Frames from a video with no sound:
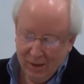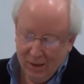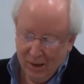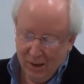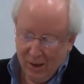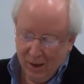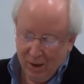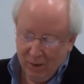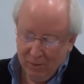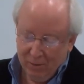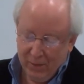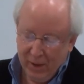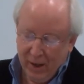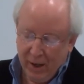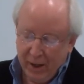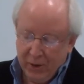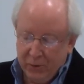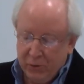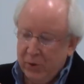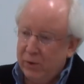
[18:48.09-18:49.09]
Um, and
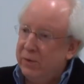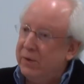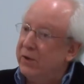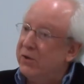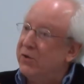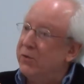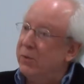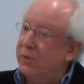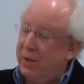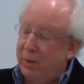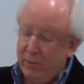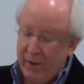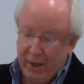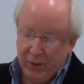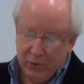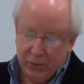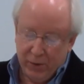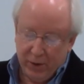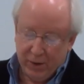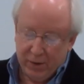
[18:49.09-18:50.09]
I do this through the
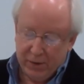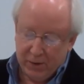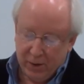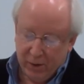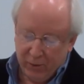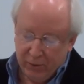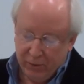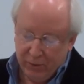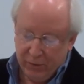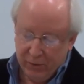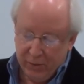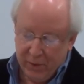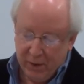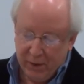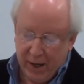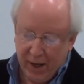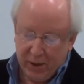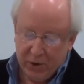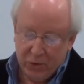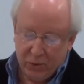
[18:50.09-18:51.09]
matrix of the
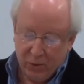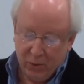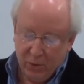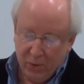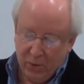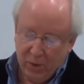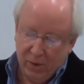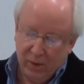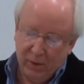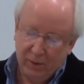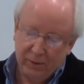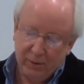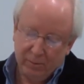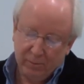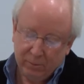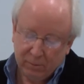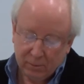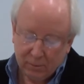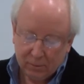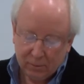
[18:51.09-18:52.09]
natural world.
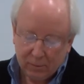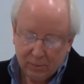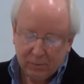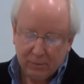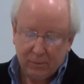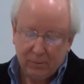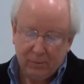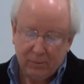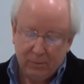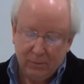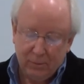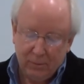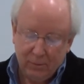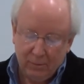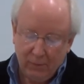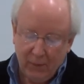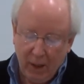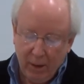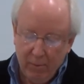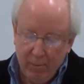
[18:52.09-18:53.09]

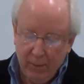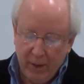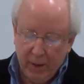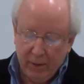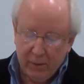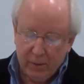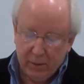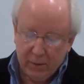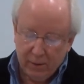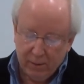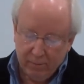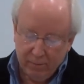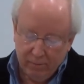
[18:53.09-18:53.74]
Mint.